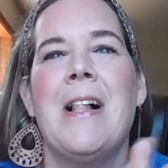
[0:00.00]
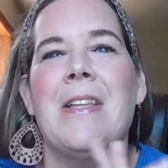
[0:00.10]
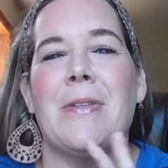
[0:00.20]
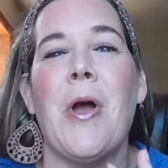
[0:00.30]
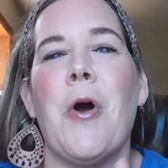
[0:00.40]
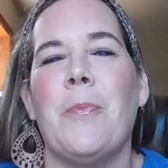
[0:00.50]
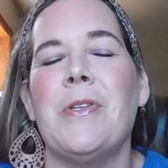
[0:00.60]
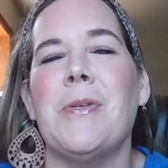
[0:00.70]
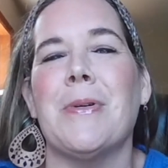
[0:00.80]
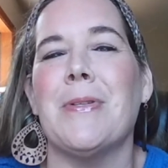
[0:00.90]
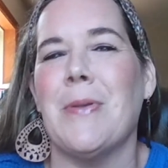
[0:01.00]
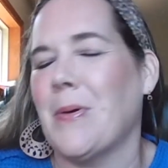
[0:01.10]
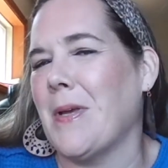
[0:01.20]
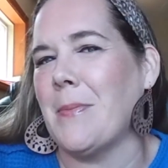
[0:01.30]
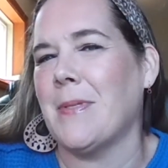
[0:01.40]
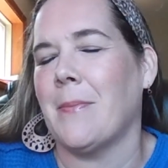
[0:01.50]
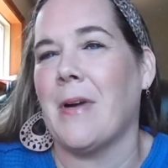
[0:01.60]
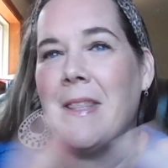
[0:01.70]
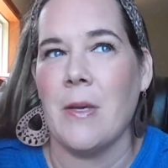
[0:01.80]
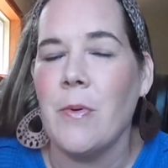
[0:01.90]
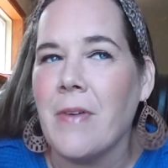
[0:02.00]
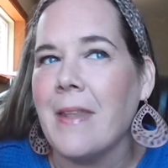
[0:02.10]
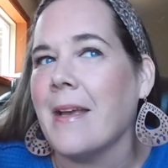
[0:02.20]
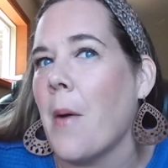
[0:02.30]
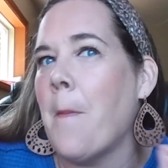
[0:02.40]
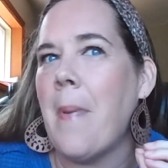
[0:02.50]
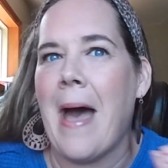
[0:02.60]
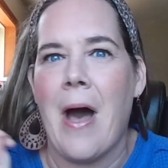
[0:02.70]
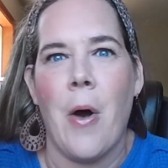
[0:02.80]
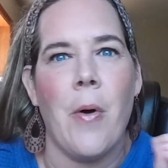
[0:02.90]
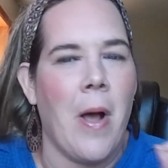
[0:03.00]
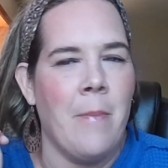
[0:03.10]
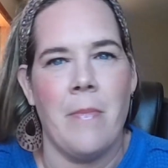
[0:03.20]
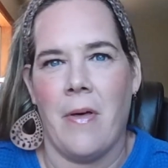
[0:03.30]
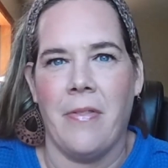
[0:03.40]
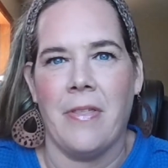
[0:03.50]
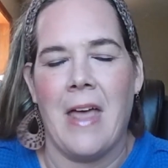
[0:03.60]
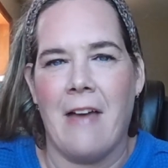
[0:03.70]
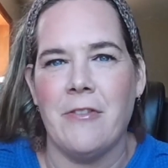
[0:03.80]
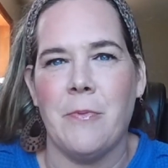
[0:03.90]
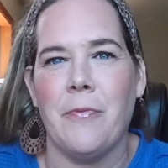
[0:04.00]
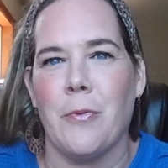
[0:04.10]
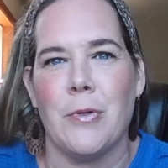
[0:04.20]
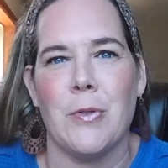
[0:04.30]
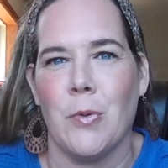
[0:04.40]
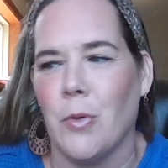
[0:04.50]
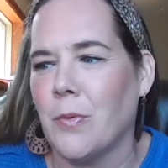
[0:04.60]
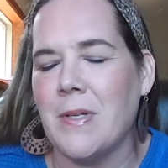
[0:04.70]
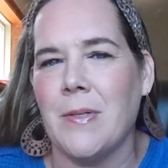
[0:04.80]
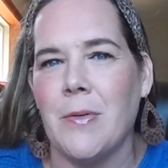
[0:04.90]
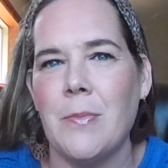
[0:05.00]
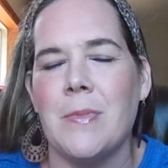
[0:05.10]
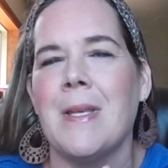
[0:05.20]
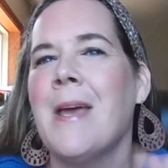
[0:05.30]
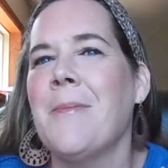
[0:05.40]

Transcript: So I hope that you are soaking up summer. I think we've got like about a month left before school resumes.